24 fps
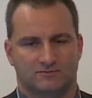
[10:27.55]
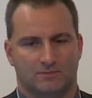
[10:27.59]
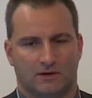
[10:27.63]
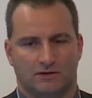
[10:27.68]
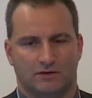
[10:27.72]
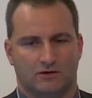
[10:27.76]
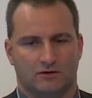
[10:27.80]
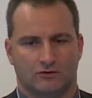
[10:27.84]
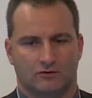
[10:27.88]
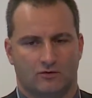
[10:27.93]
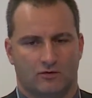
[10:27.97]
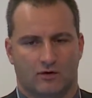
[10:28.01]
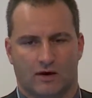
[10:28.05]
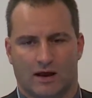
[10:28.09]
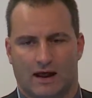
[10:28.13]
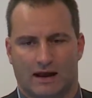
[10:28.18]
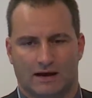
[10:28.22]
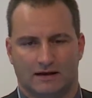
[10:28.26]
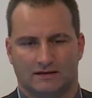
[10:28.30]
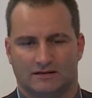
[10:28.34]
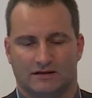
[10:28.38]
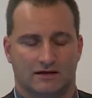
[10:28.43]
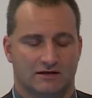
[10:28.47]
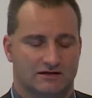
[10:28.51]
but in
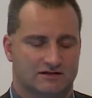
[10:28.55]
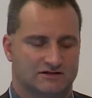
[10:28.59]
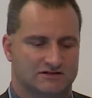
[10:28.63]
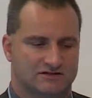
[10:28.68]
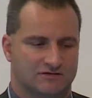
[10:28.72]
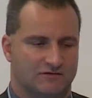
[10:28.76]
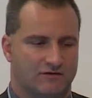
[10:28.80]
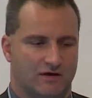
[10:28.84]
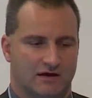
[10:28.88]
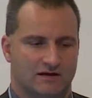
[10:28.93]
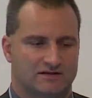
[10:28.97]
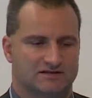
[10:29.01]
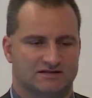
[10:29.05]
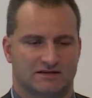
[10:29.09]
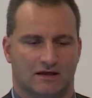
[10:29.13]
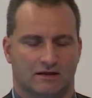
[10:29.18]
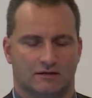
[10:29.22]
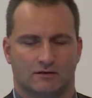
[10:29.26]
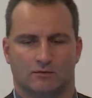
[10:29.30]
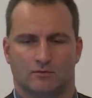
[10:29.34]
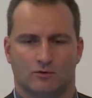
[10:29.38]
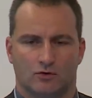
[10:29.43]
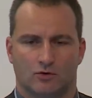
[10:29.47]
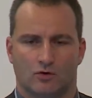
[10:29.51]
reality it's very
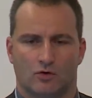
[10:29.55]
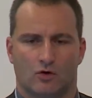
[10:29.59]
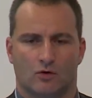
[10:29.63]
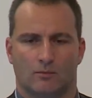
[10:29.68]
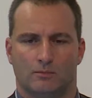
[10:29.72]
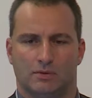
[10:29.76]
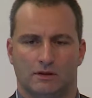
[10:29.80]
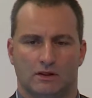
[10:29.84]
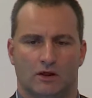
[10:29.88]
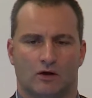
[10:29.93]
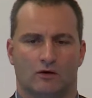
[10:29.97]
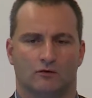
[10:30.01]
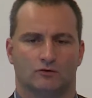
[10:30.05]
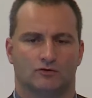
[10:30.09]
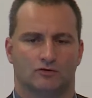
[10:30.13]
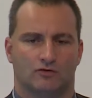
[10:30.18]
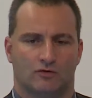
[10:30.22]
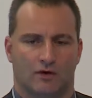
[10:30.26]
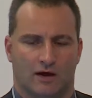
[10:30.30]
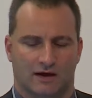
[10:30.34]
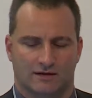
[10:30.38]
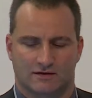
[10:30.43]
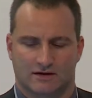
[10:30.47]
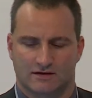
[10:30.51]
seldom you go below
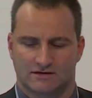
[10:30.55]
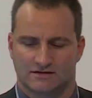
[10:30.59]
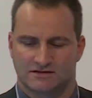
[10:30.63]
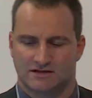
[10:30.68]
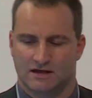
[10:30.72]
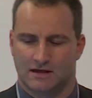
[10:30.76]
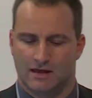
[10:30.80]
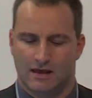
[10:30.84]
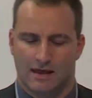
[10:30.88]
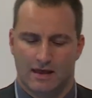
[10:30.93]
200,